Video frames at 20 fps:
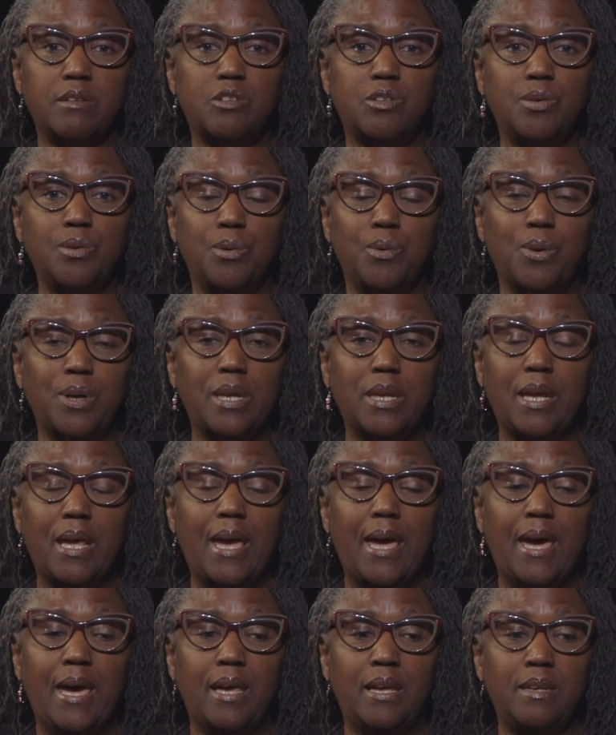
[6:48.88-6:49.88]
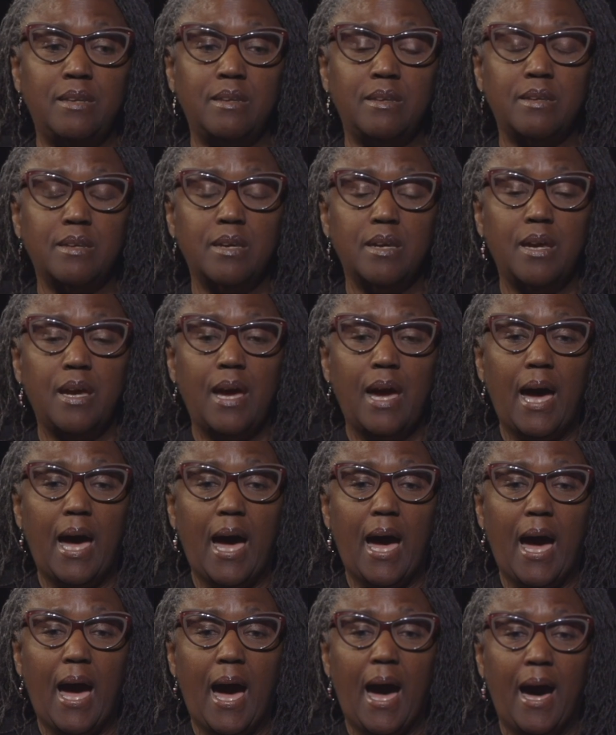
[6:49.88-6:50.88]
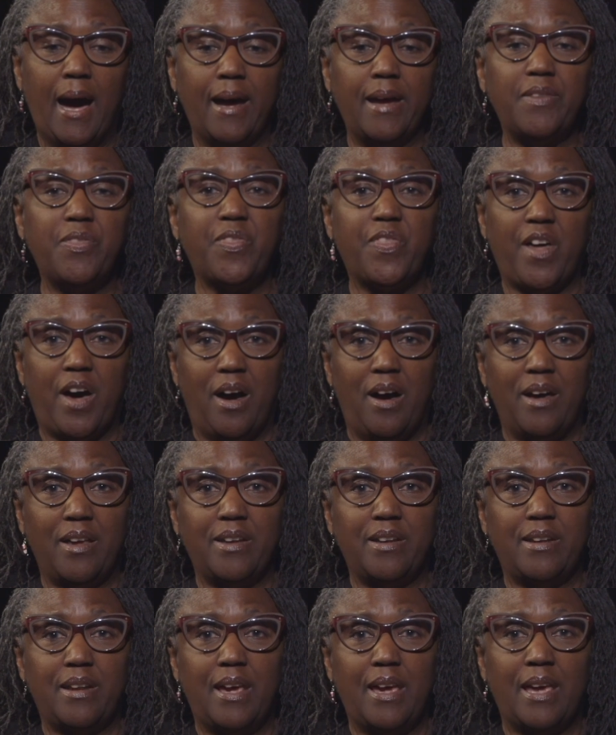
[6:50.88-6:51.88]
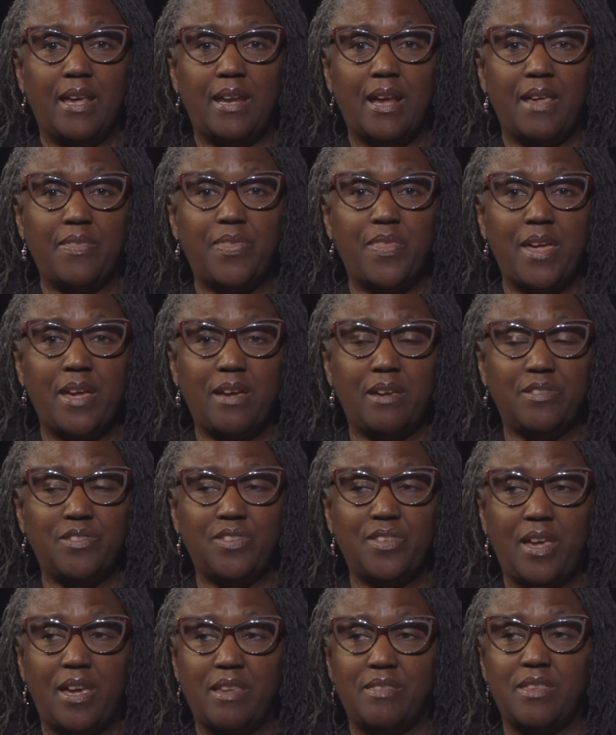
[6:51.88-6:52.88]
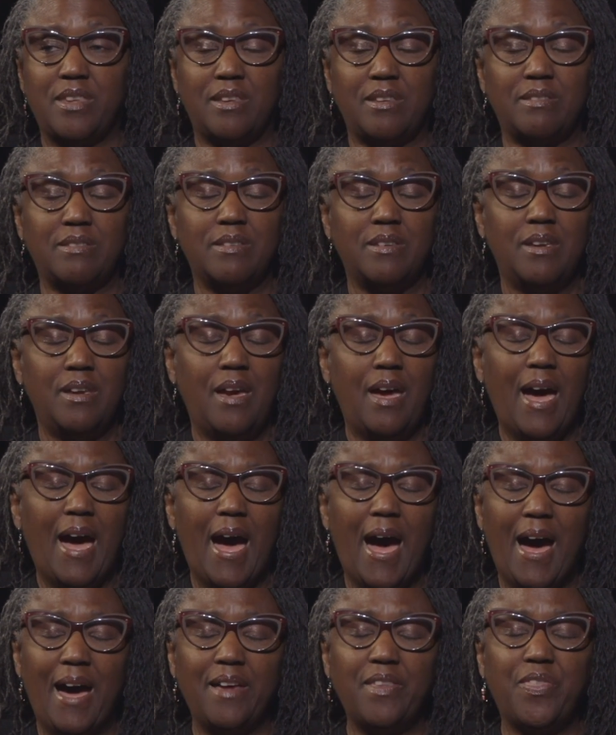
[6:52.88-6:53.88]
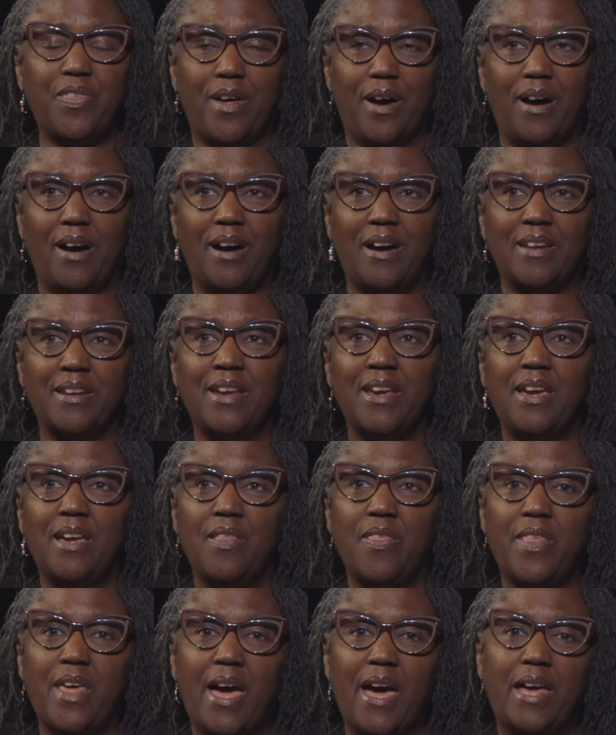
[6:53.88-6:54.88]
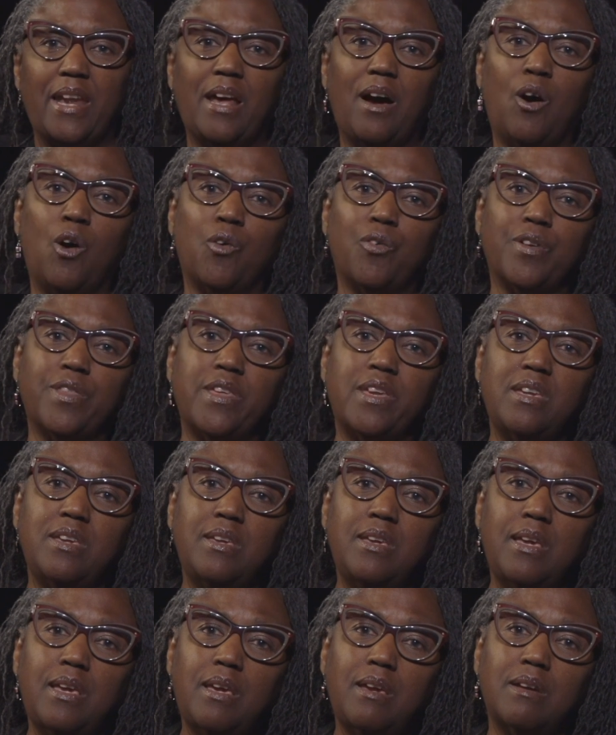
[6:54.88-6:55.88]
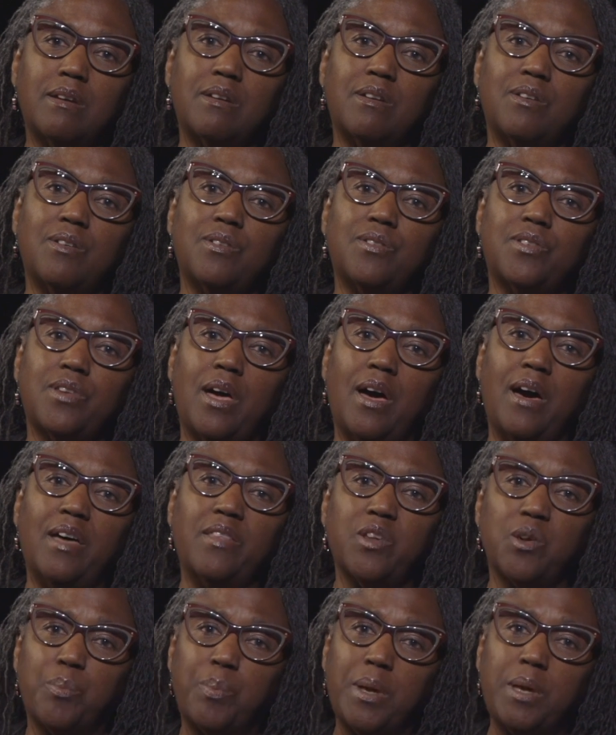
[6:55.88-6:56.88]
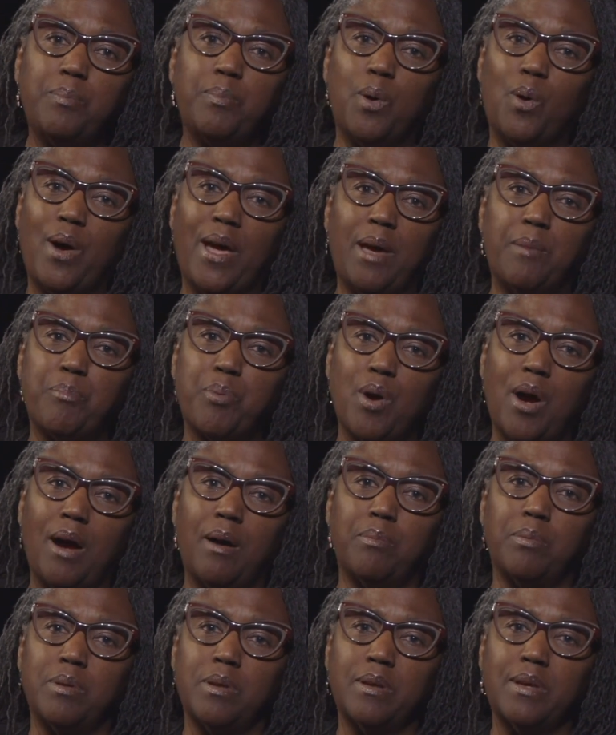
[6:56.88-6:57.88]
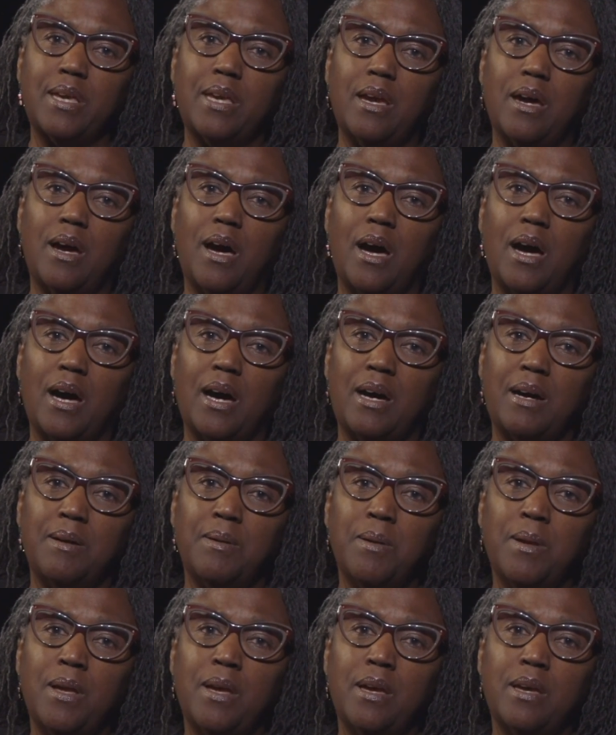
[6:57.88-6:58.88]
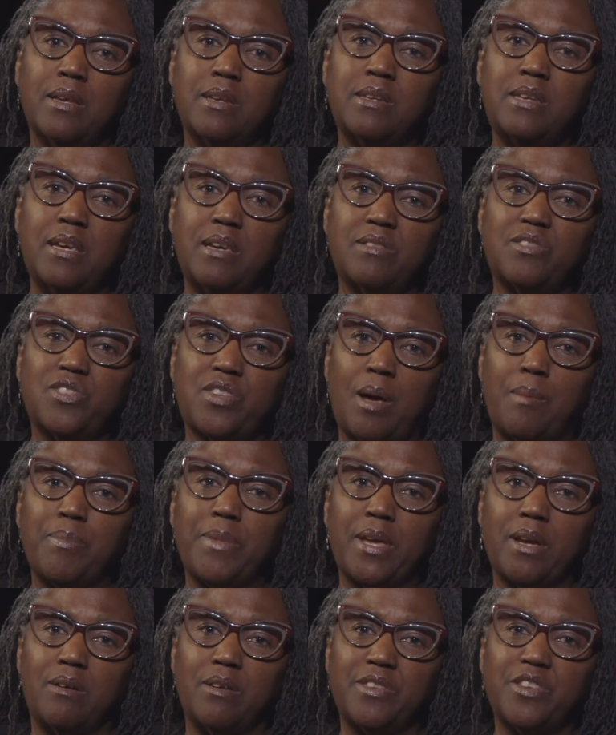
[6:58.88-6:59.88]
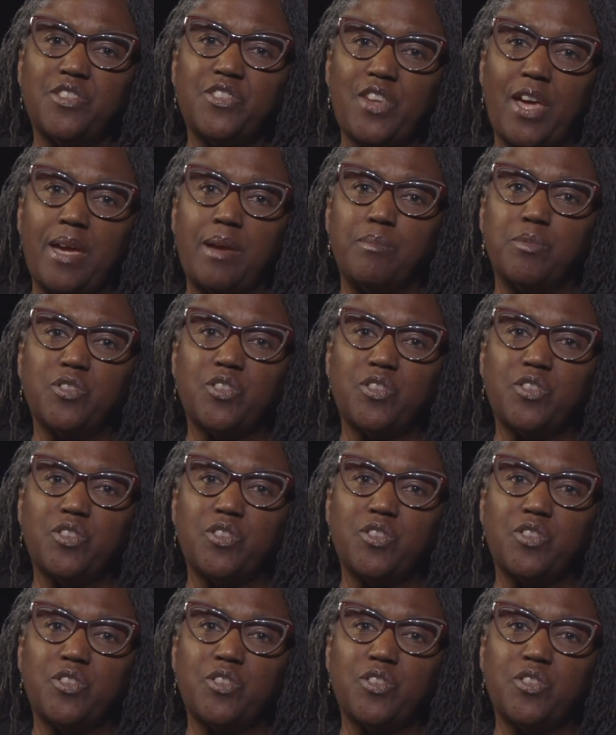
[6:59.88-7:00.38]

to it. And I thought, and I think I said this, I thought that over the years, other people had probably uh, did something on the same